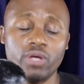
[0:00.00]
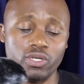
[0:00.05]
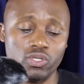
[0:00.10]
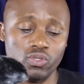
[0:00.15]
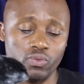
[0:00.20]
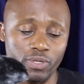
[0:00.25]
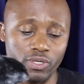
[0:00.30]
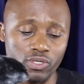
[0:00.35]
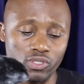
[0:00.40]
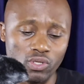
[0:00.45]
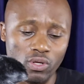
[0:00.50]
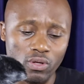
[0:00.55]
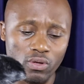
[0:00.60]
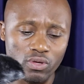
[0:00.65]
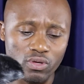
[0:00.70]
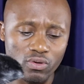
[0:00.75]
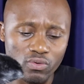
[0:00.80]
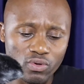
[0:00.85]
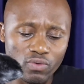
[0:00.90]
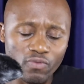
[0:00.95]
are doing, so
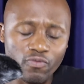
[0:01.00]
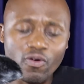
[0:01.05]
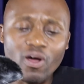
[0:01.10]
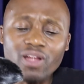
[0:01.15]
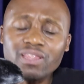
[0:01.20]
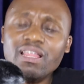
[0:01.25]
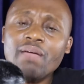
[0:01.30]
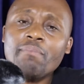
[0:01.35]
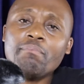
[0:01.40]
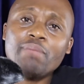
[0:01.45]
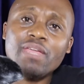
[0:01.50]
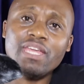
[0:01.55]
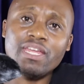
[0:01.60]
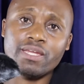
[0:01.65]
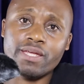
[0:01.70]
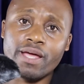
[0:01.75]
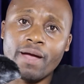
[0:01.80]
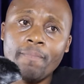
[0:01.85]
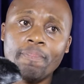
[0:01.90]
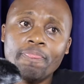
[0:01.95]
you've got the
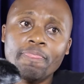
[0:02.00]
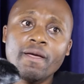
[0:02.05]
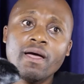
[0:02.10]
media